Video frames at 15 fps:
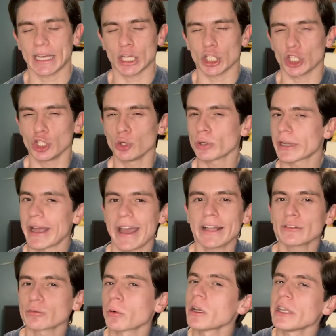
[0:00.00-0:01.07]
you
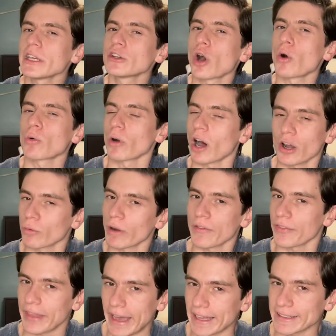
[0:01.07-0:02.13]
can't really go wrong
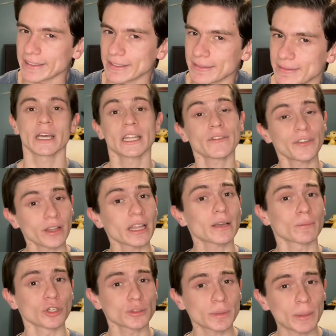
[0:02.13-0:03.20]
with that. And I feel like
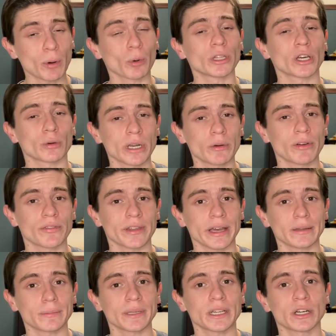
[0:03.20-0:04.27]
most people would agree with
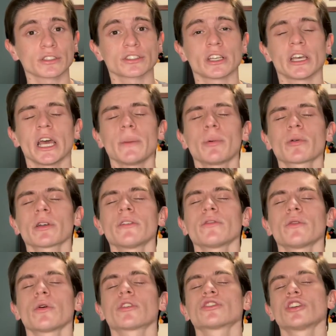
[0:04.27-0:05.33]
that because the Hippogriff
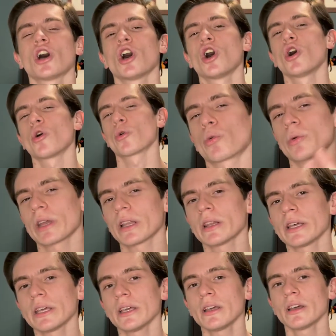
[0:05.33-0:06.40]
looks
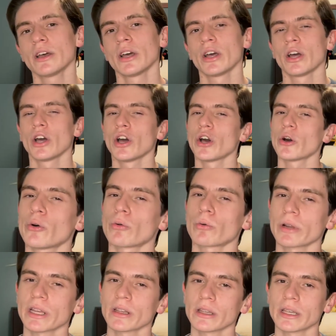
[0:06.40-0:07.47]
really,
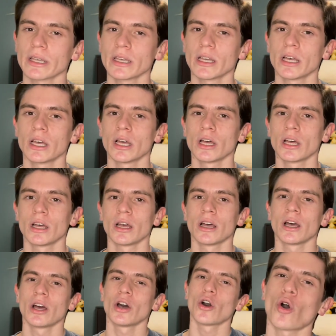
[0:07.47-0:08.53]
really,
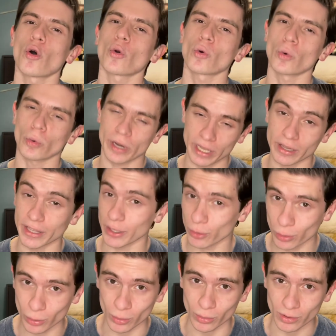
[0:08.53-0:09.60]
really
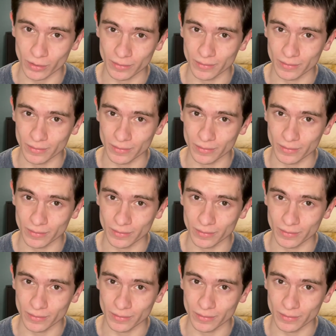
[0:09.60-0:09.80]
cool.